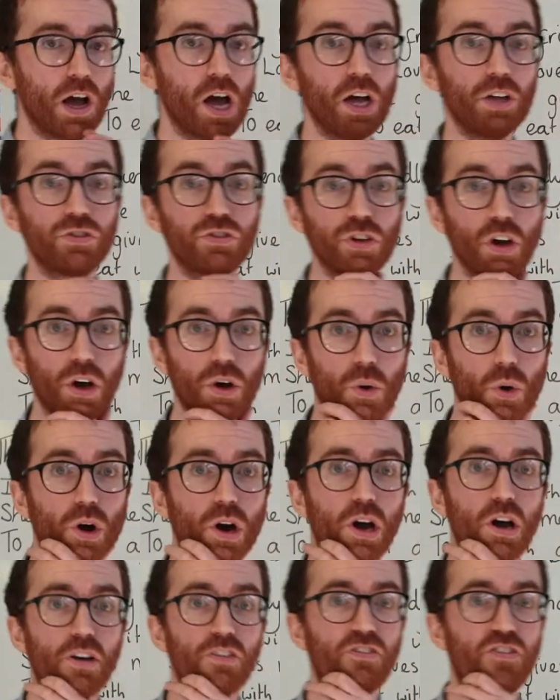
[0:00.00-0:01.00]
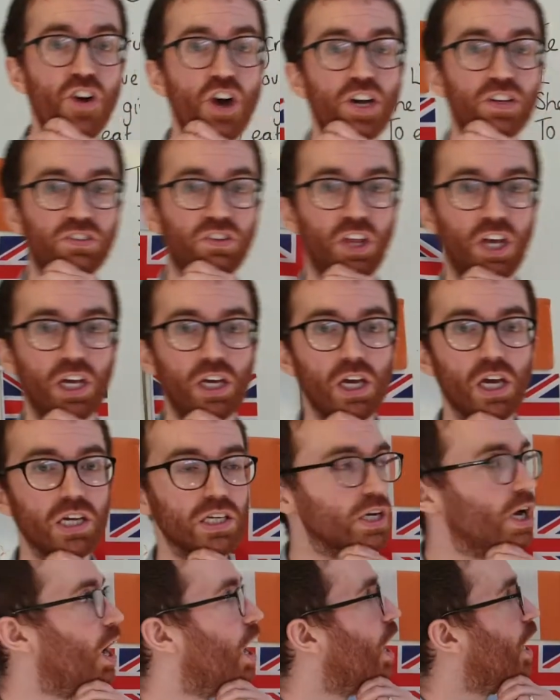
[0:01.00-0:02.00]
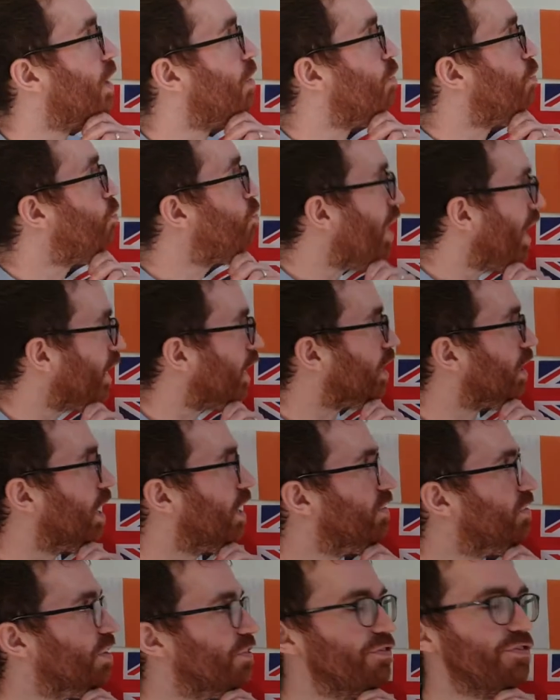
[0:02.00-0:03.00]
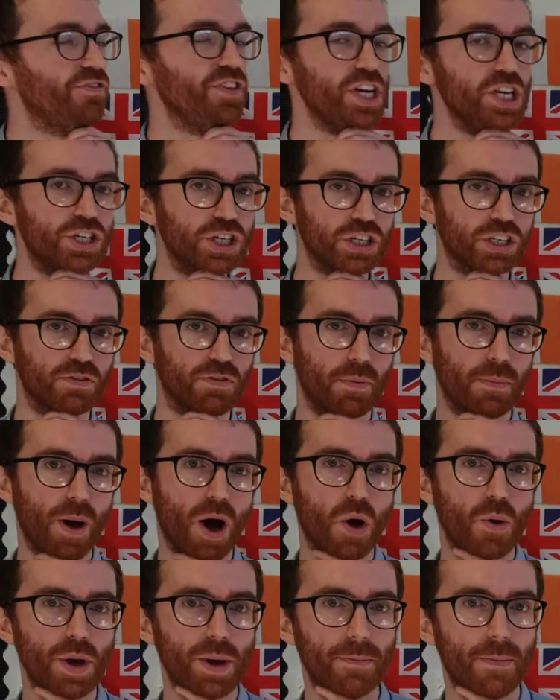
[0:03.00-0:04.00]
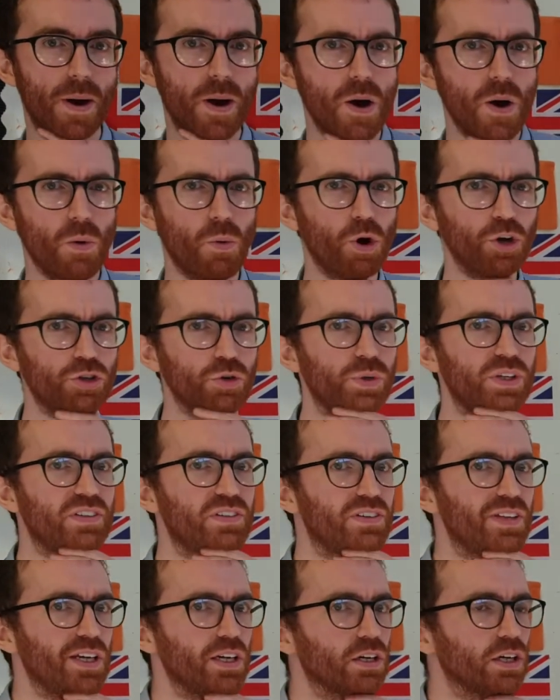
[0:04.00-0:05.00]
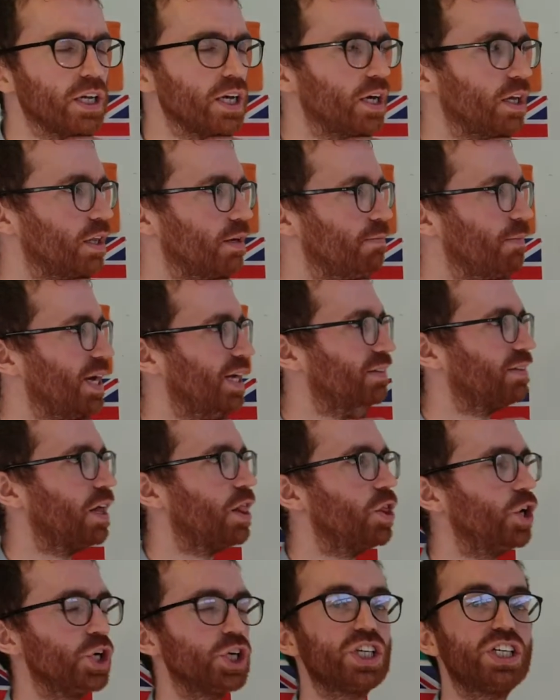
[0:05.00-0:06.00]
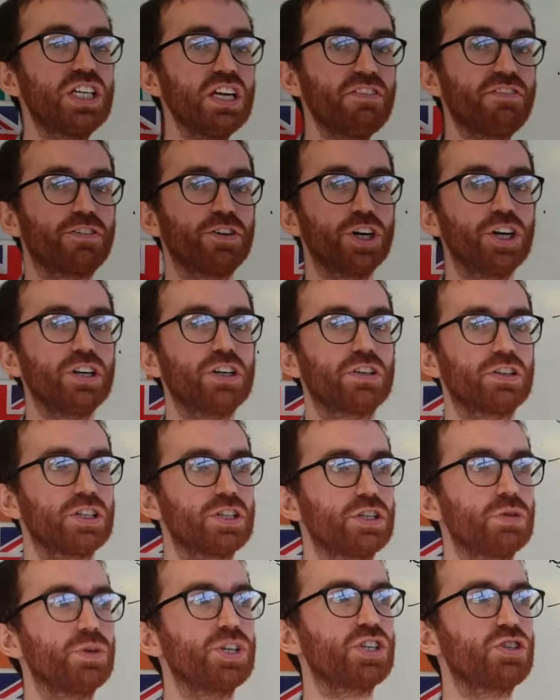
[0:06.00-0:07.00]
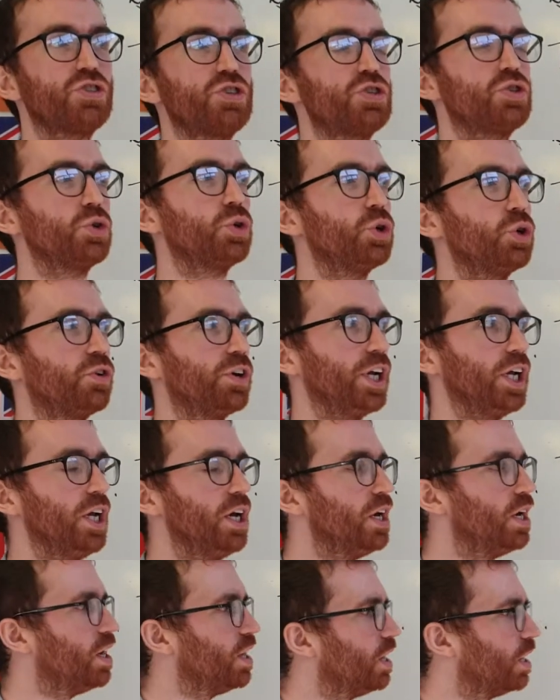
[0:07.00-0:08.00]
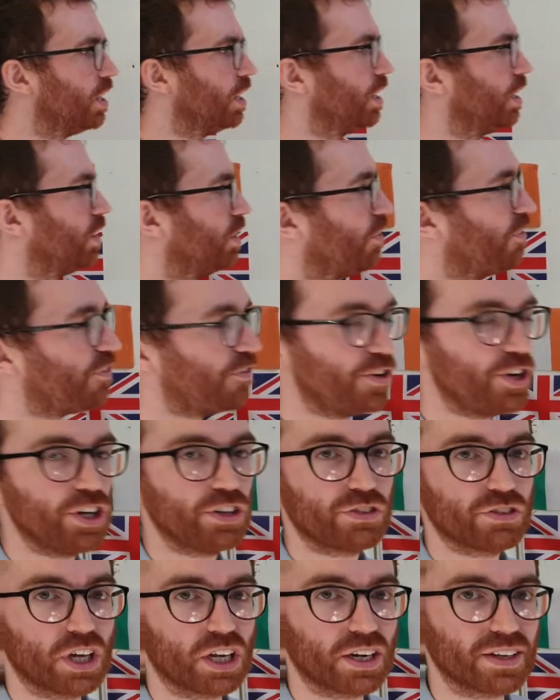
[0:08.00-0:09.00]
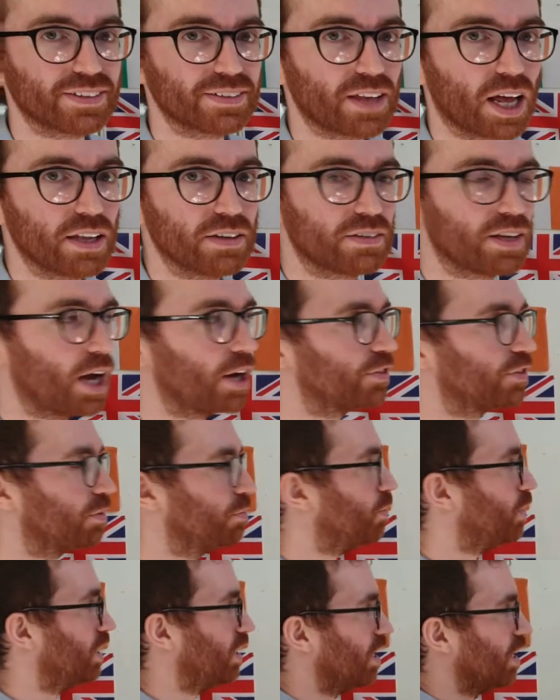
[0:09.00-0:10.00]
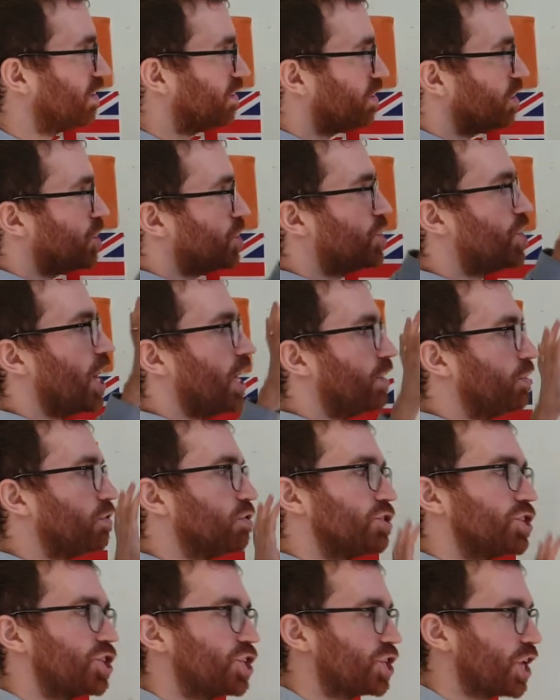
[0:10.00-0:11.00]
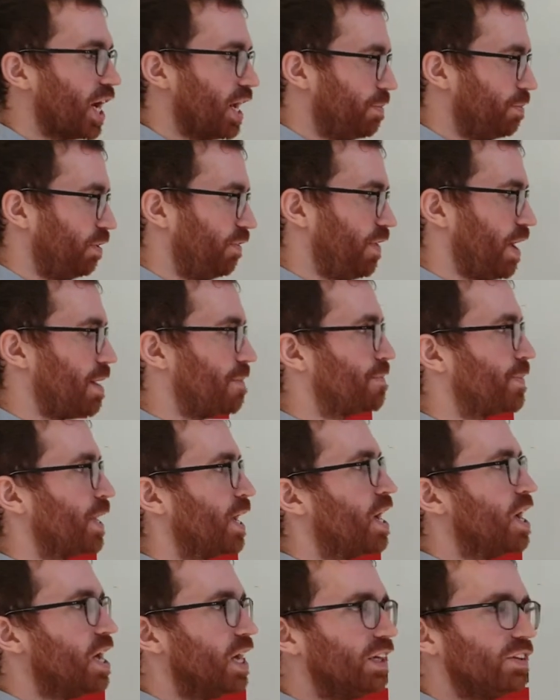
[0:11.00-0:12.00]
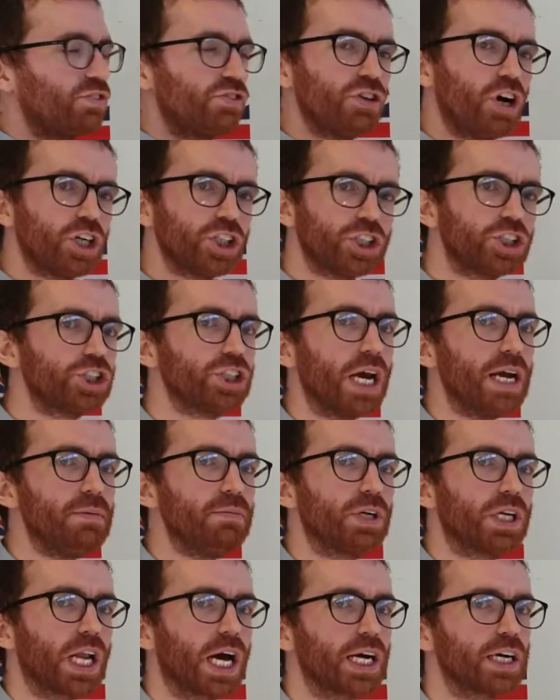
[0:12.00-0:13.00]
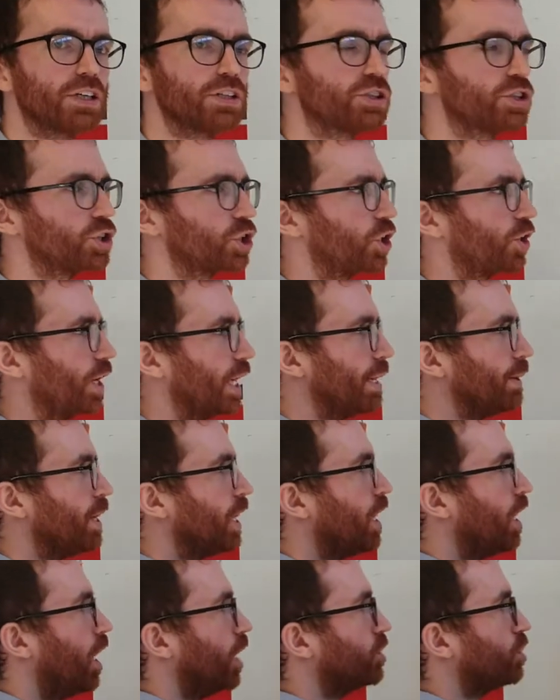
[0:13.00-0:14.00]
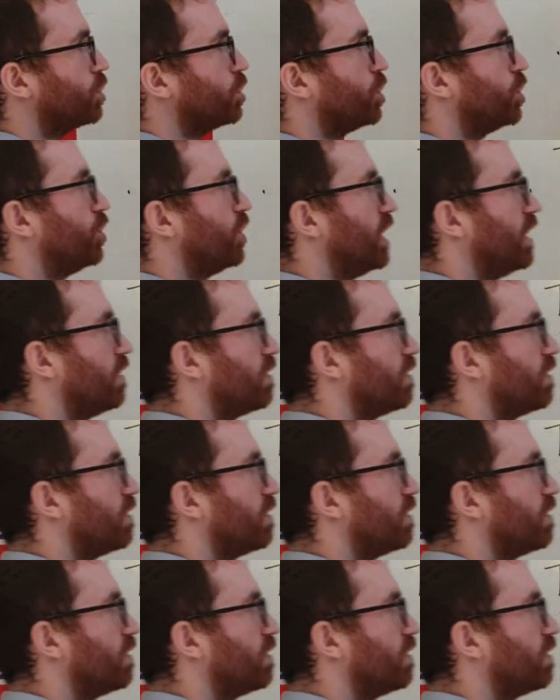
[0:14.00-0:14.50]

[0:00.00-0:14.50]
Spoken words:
So, first thing is I recognise the features of a poem. What do we see on here that makes it look different to a story? The first thing that stands out to me is the general shape of it. It's not shaped like a story. A story, the